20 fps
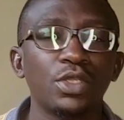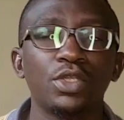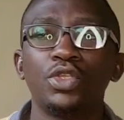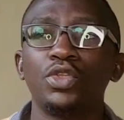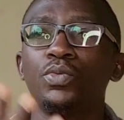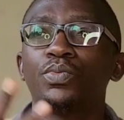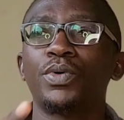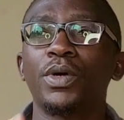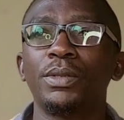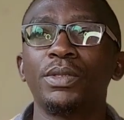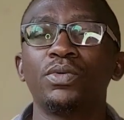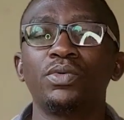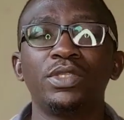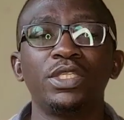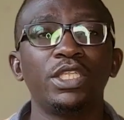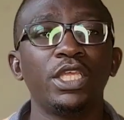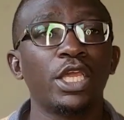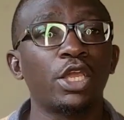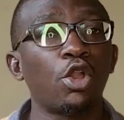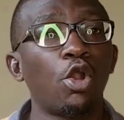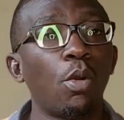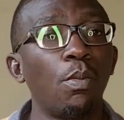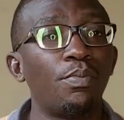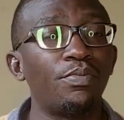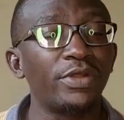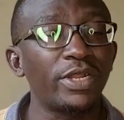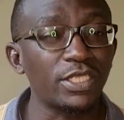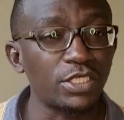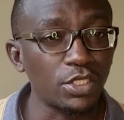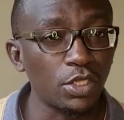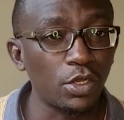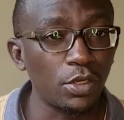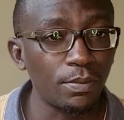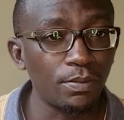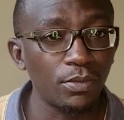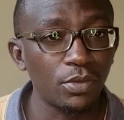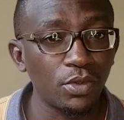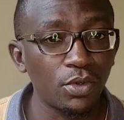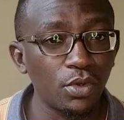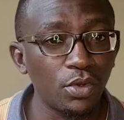you probably would need a compressor.
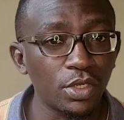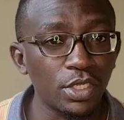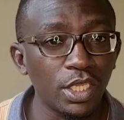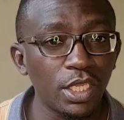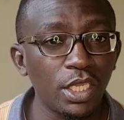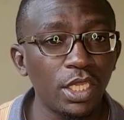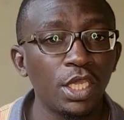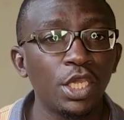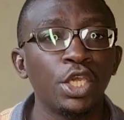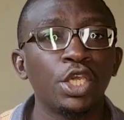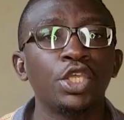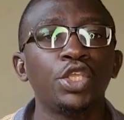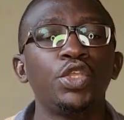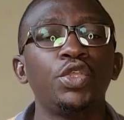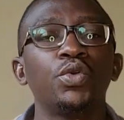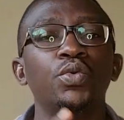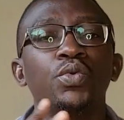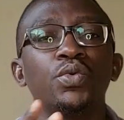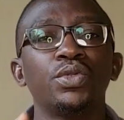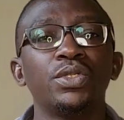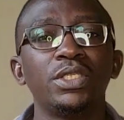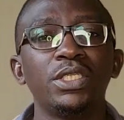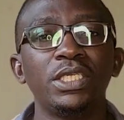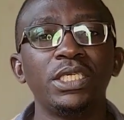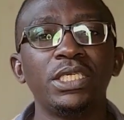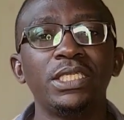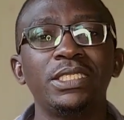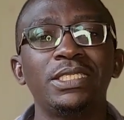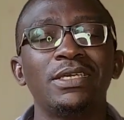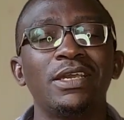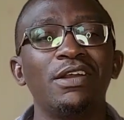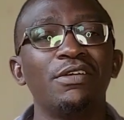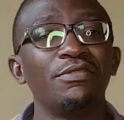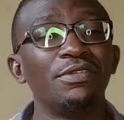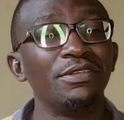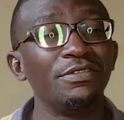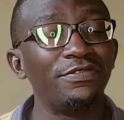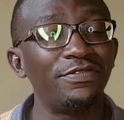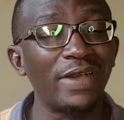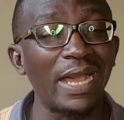Okay, you will need
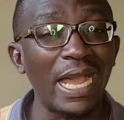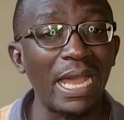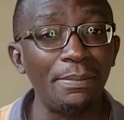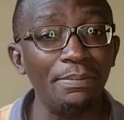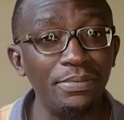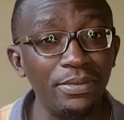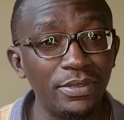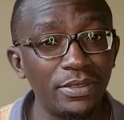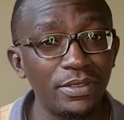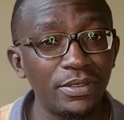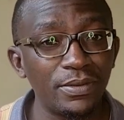reverb.